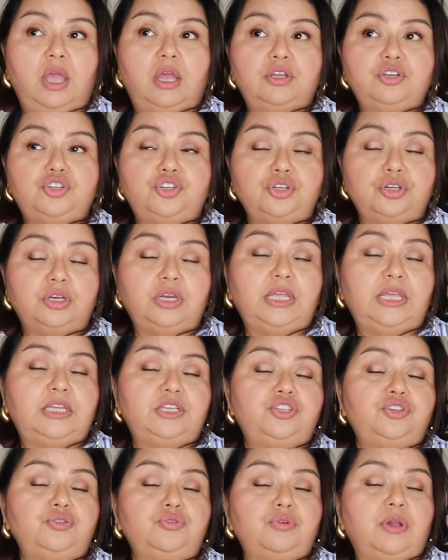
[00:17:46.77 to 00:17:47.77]
should
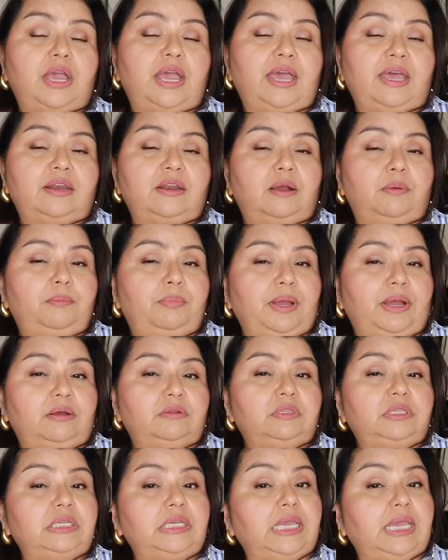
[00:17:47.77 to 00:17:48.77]
hit you at
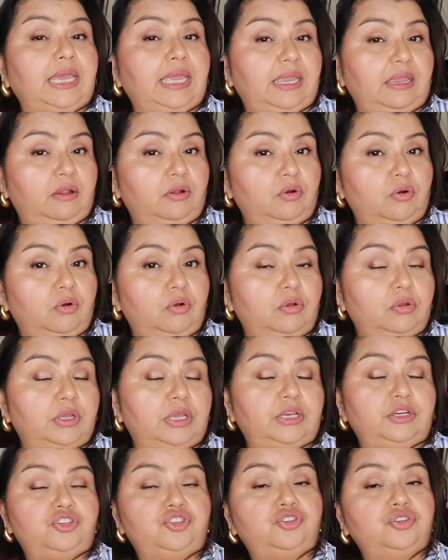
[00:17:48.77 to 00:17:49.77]
about the ankle.
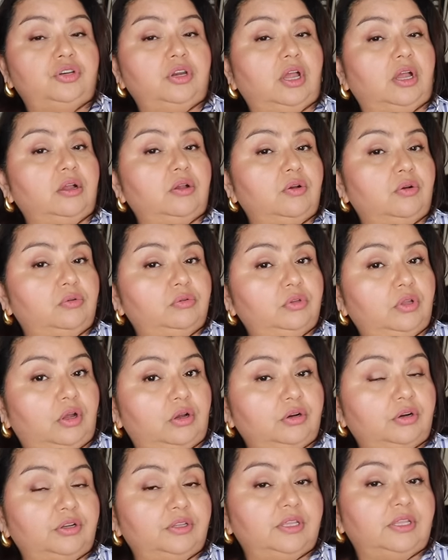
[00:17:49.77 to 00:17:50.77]
It should not go
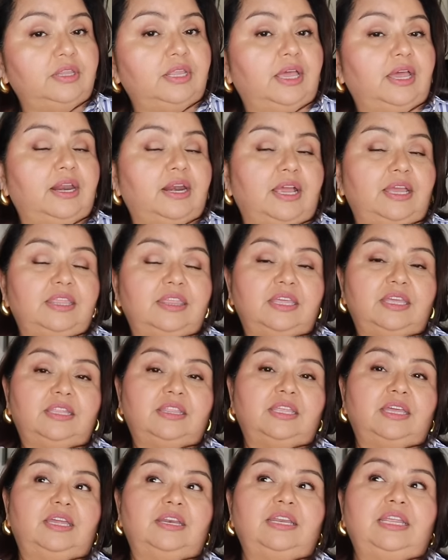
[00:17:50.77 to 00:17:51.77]
longer than that. I think
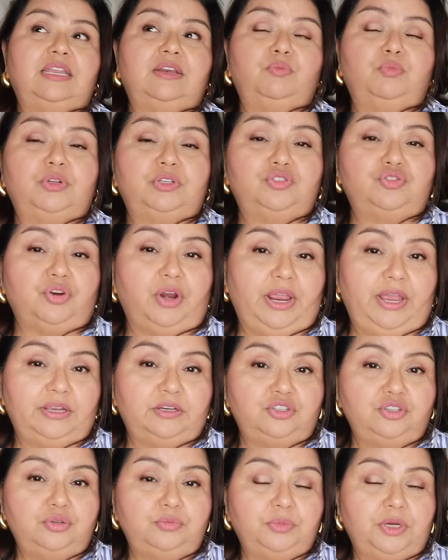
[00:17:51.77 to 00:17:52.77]
that it will drag
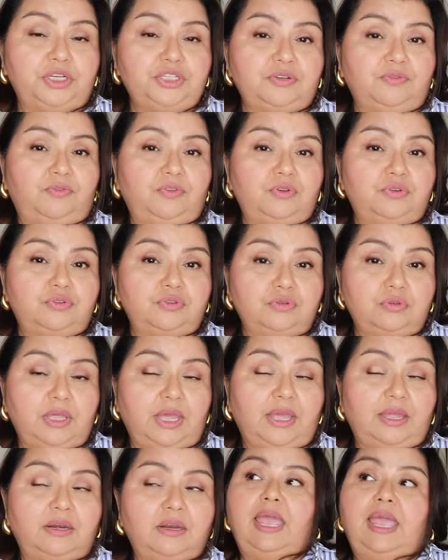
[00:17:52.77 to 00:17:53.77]
too much if you do
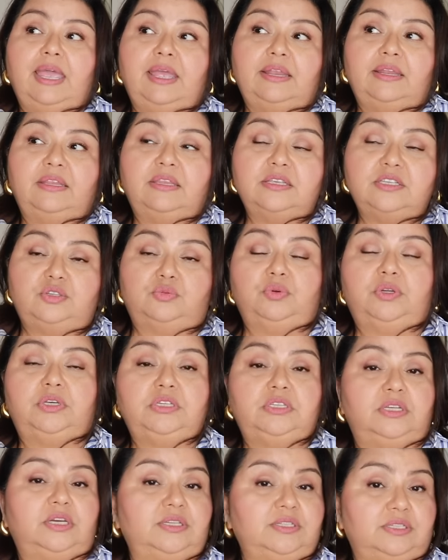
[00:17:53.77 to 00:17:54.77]
that. And this one
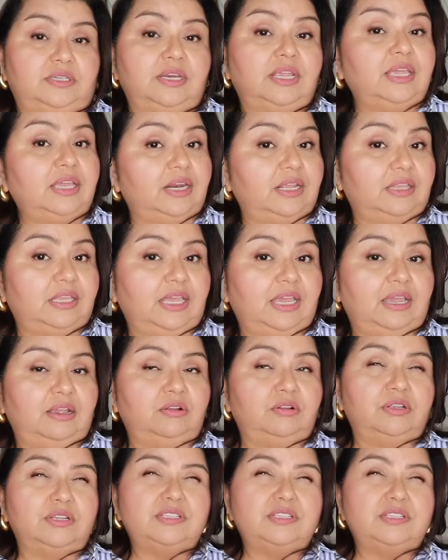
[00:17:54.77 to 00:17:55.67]
doesn't hit at the ankle.